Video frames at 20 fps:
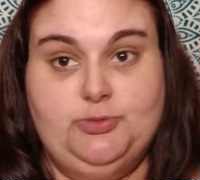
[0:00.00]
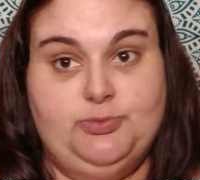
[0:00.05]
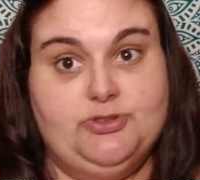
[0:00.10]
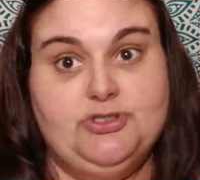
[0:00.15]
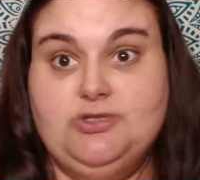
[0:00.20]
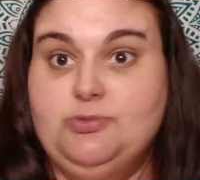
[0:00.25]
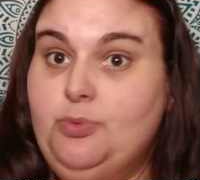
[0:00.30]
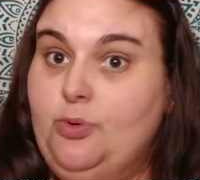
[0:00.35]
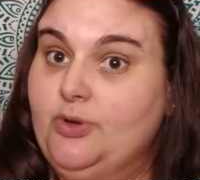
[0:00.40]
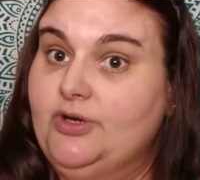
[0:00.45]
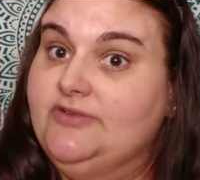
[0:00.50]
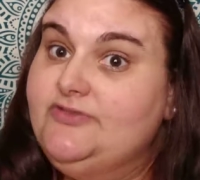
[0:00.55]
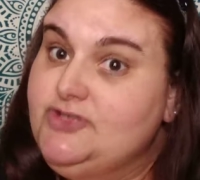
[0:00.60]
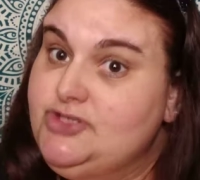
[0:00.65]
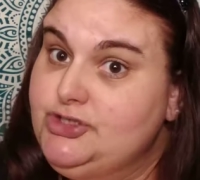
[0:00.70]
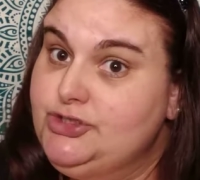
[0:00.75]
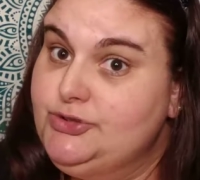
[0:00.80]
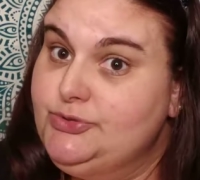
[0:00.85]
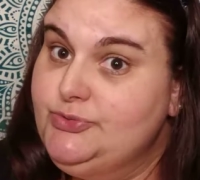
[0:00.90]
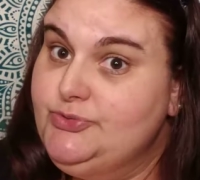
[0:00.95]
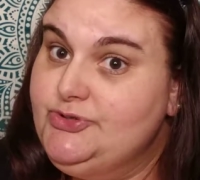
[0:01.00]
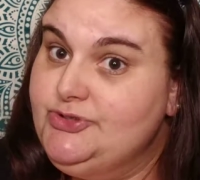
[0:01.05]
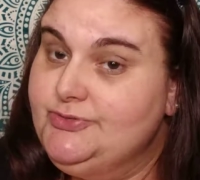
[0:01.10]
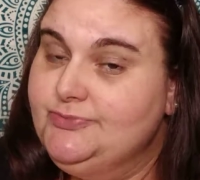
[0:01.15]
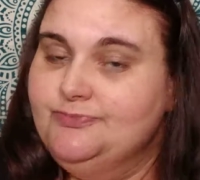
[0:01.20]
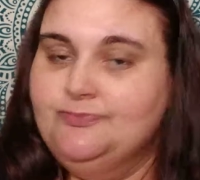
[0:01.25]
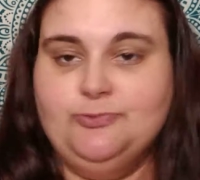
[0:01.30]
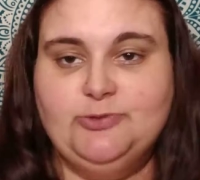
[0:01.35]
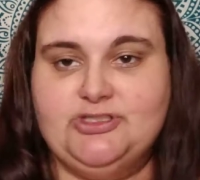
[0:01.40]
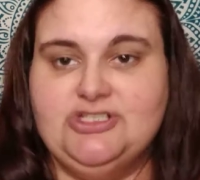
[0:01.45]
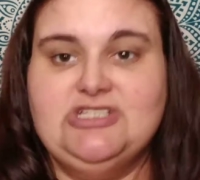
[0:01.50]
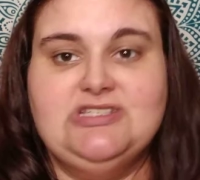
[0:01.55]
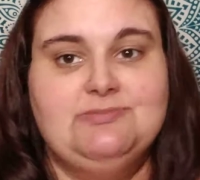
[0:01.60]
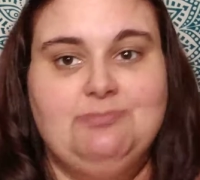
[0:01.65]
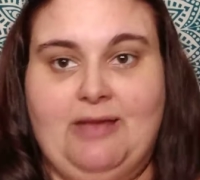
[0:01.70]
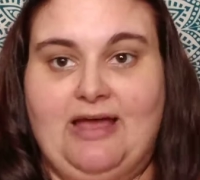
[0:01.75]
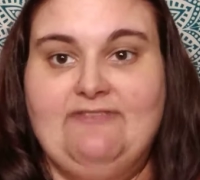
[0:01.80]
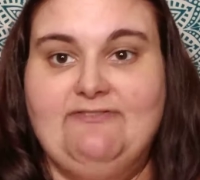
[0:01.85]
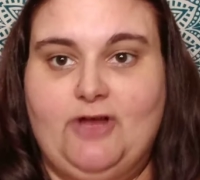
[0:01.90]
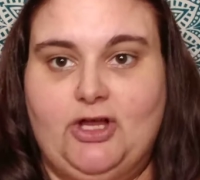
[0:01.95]
super supportive shoes, which
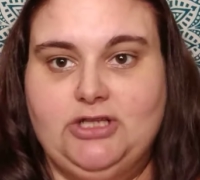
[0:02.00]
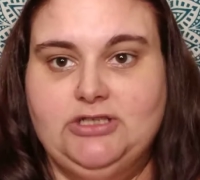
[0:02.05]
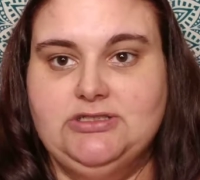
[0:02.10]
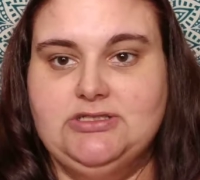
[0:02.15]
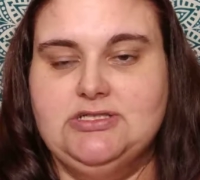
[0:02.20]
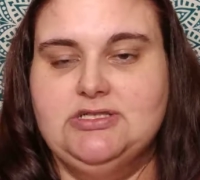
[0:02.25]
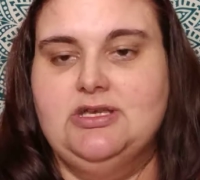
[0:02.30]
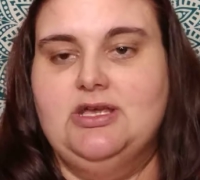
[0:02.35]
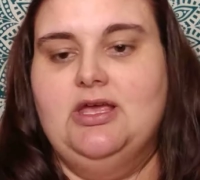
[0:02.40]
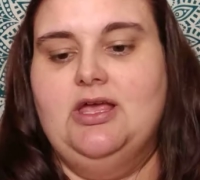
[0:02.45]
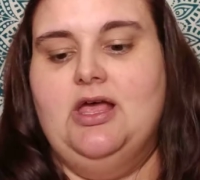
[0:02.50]
is my fault.